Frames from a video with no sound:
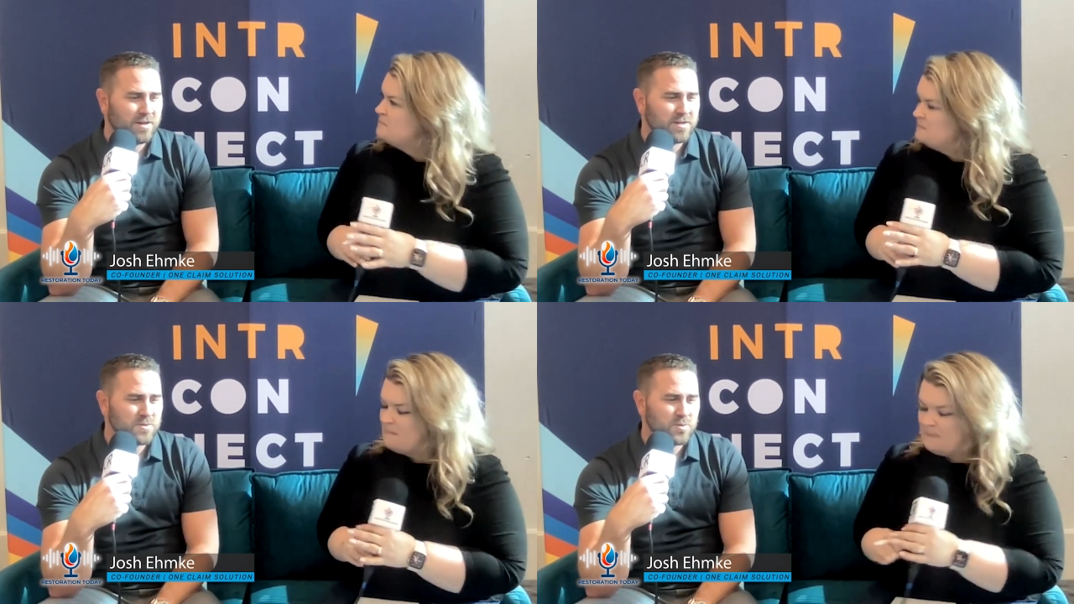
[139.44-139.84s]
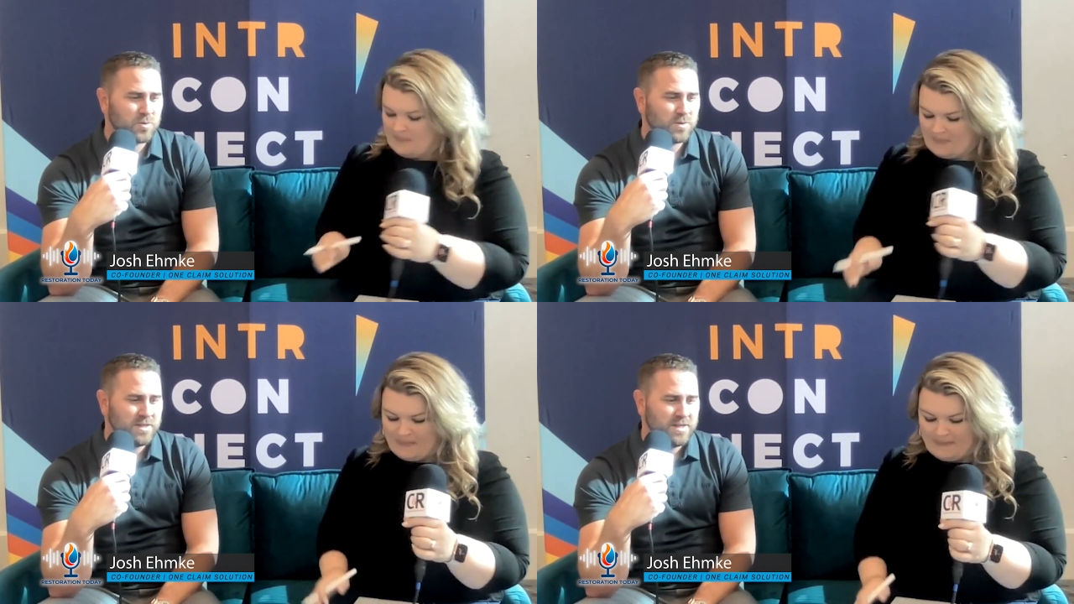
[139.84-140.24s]
Speaker 1: of law
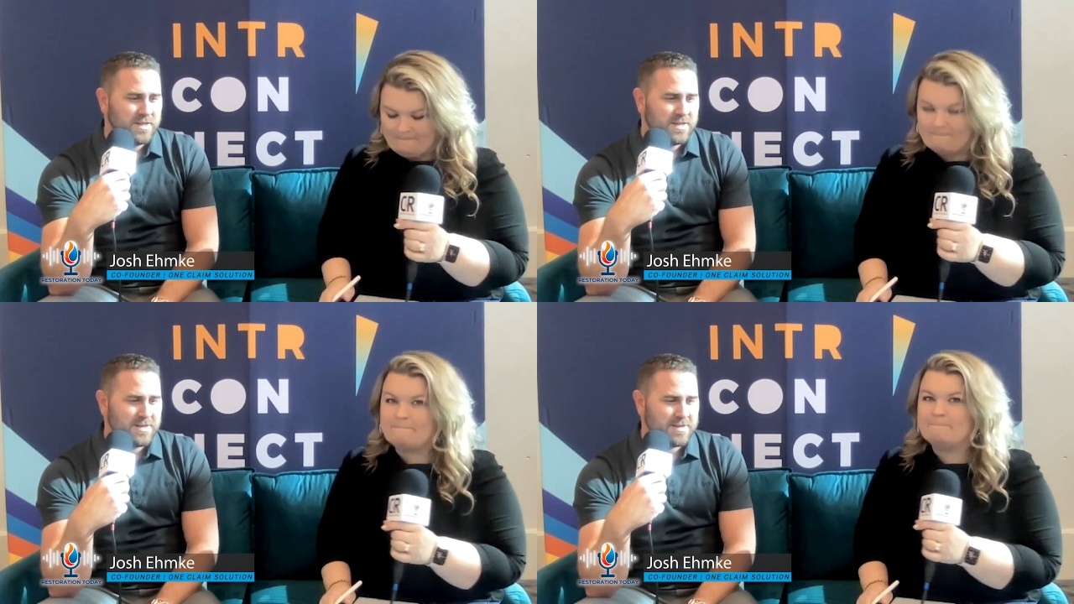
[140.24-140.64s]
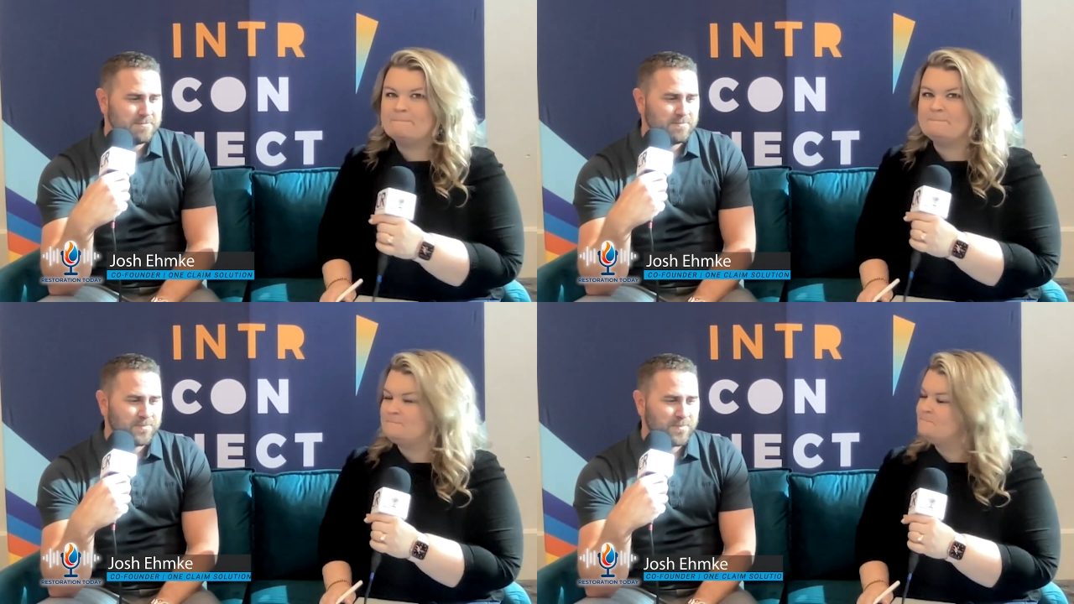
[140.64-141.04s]
school.
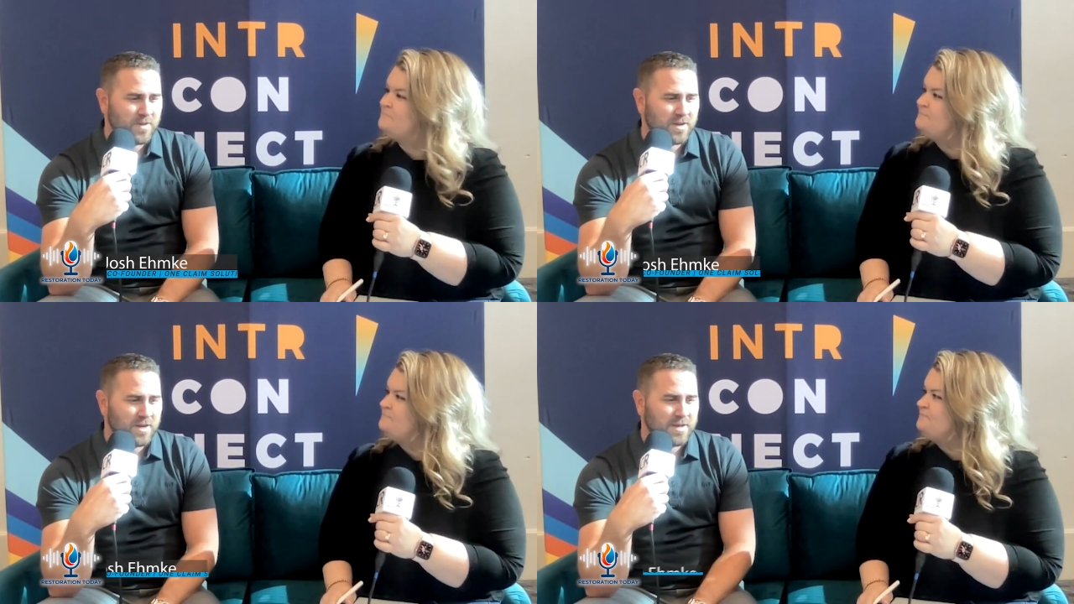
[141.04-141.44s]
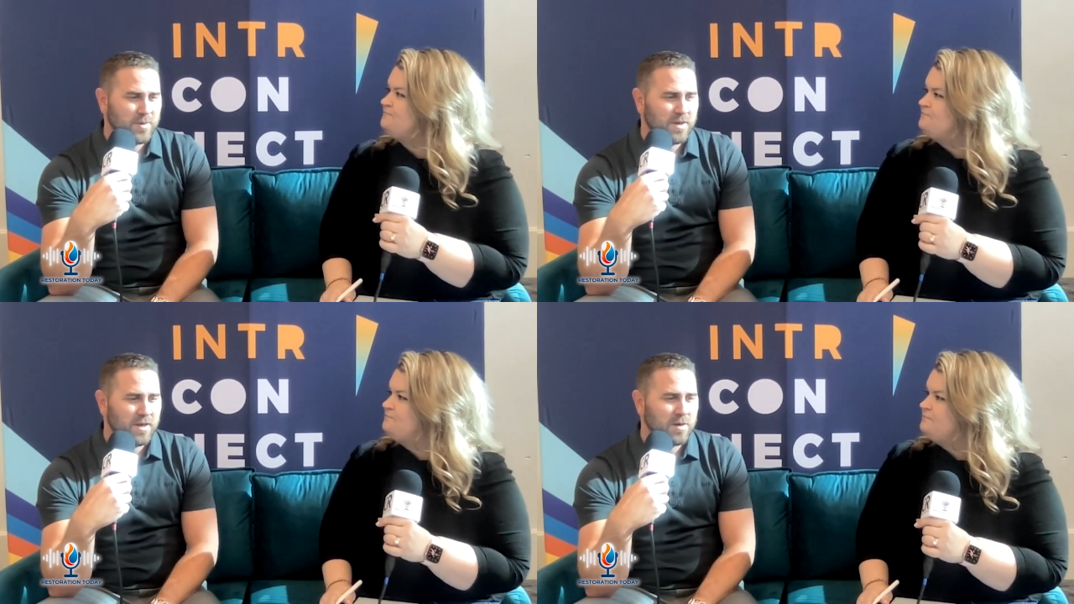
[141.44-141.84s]
Um,
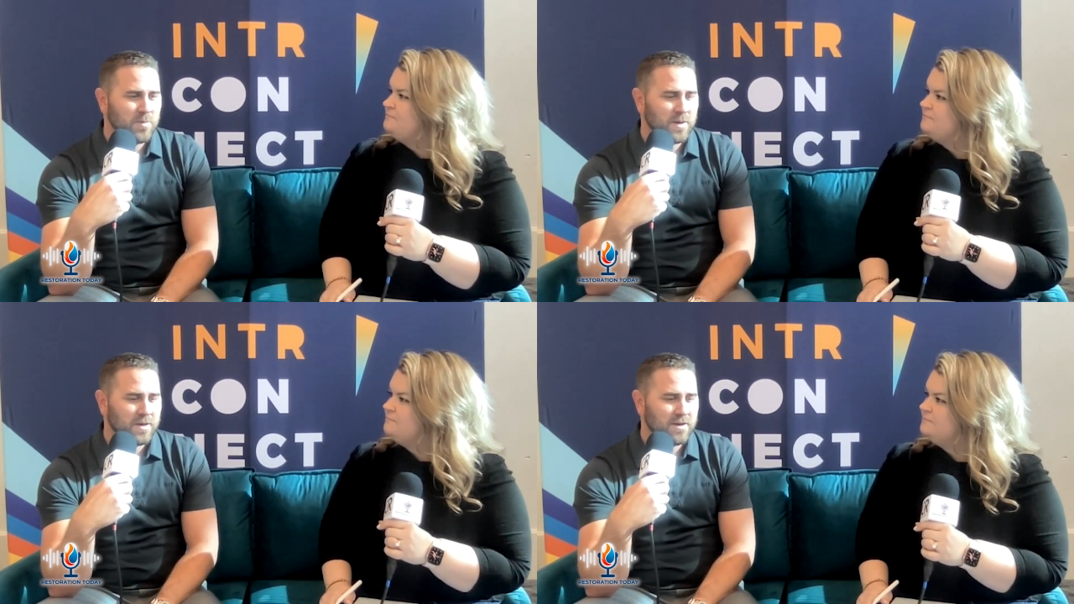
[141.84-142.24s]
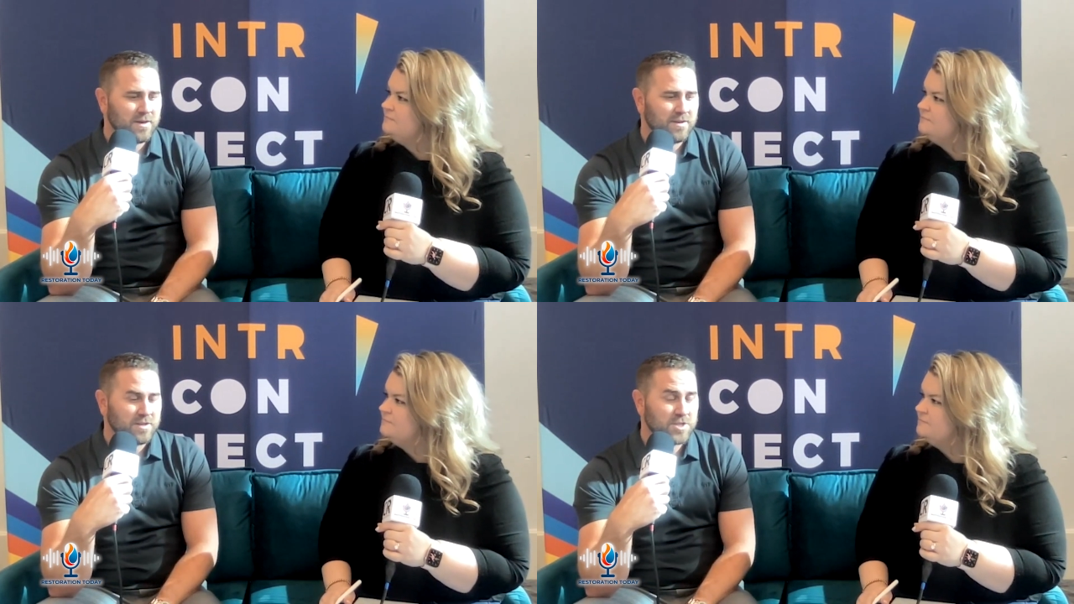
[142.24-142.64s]
I became a,
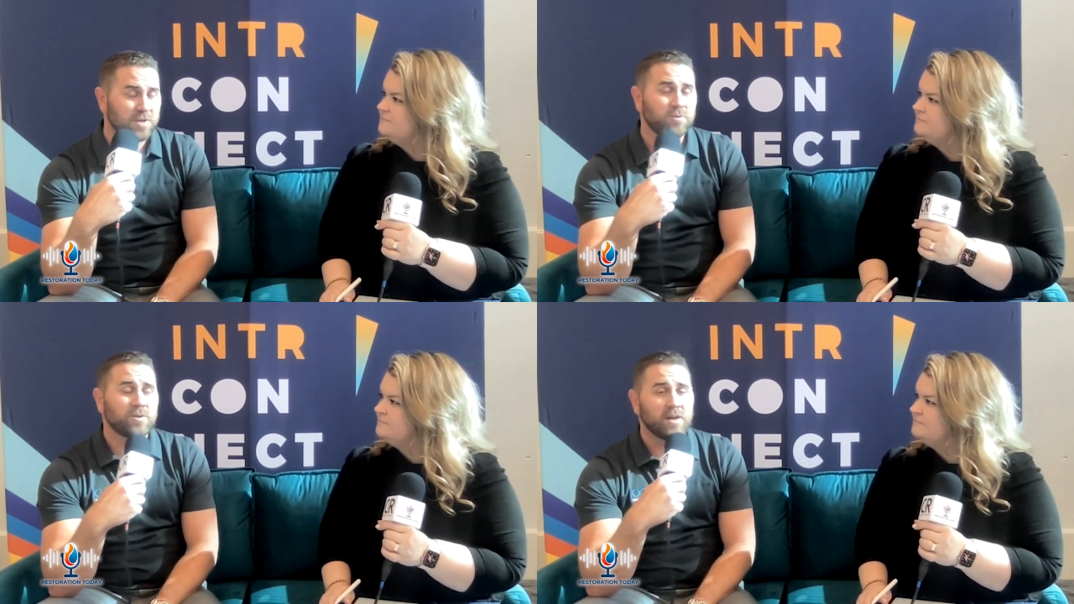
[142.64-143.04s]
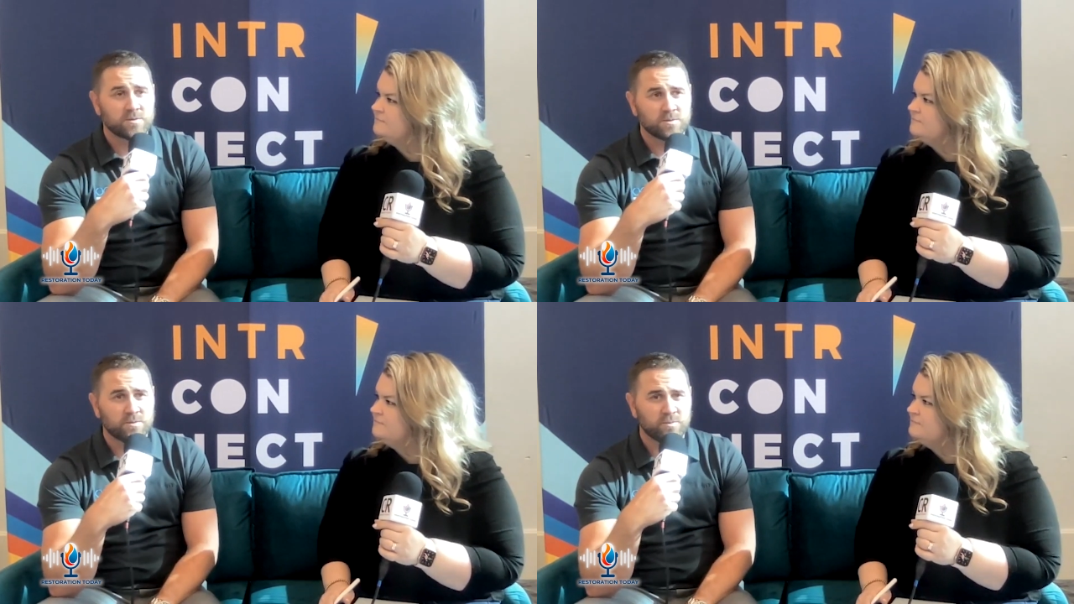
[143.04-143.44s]
uh, general
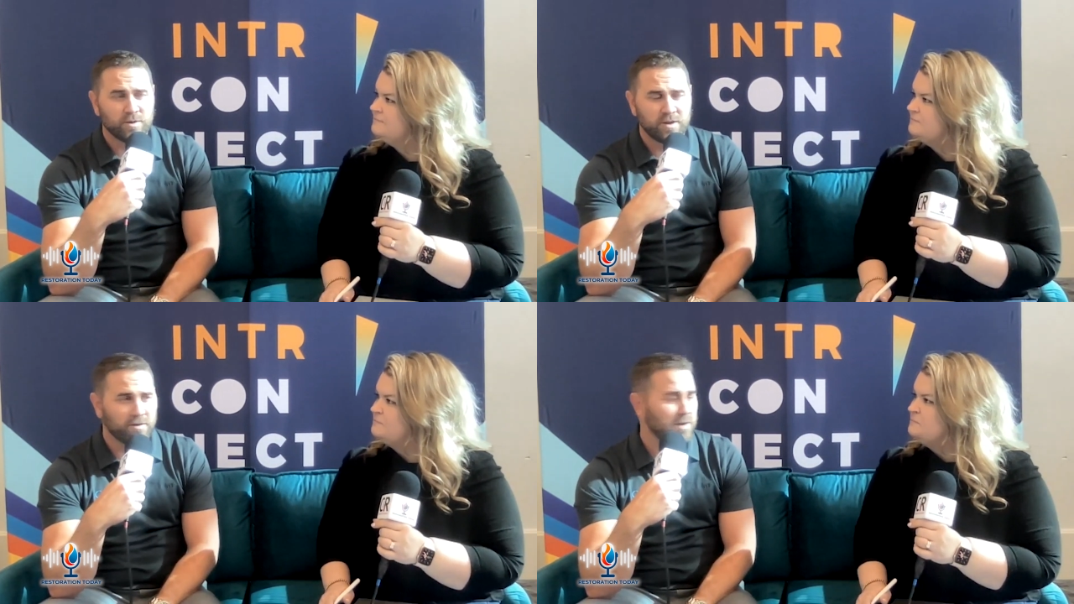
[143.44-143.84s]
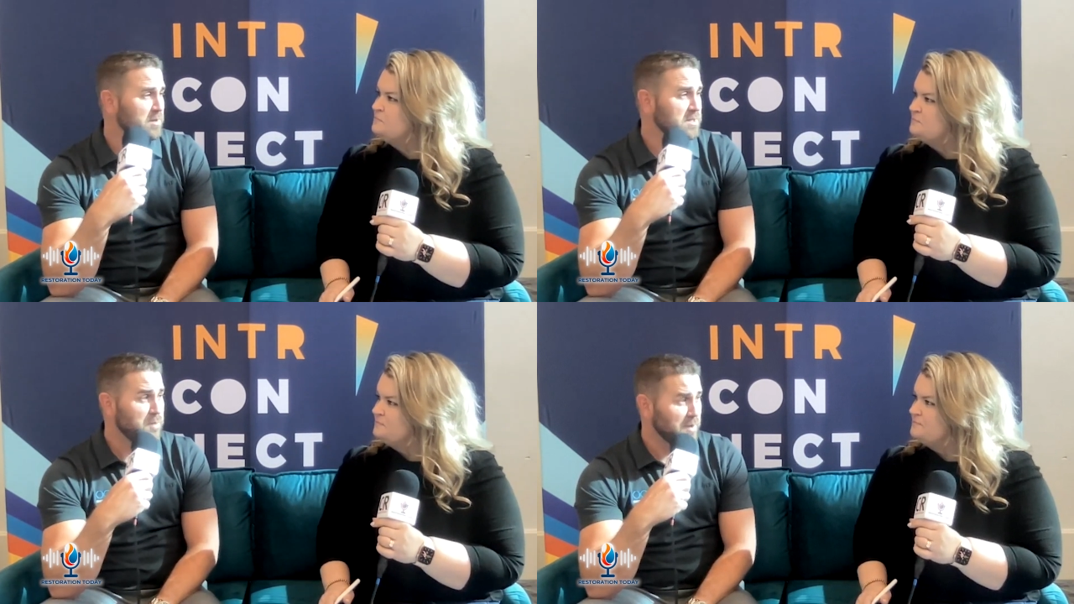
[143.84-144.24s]
counsel for an air ambulance